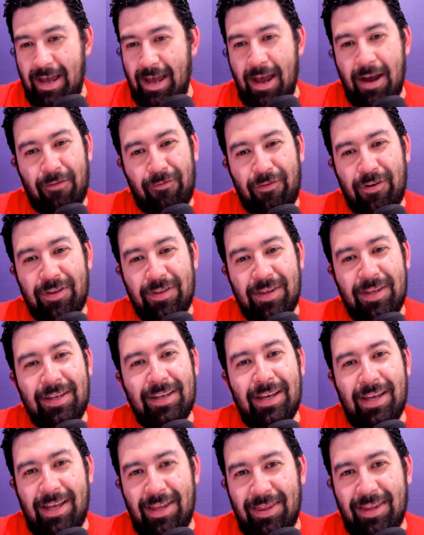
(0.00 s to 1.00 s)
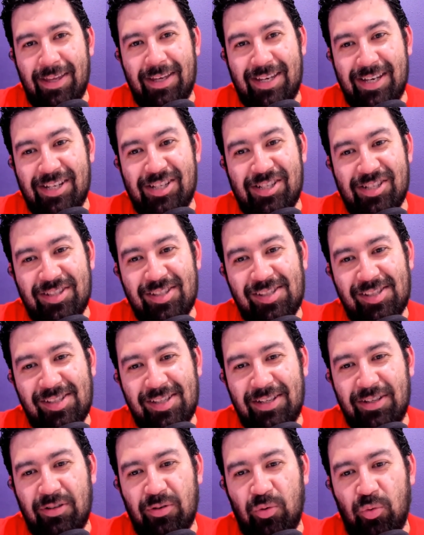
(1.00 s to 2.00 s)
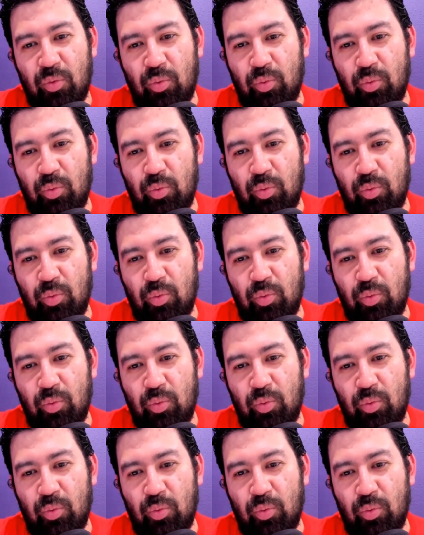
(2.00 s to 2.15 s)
everything in the kitchen sink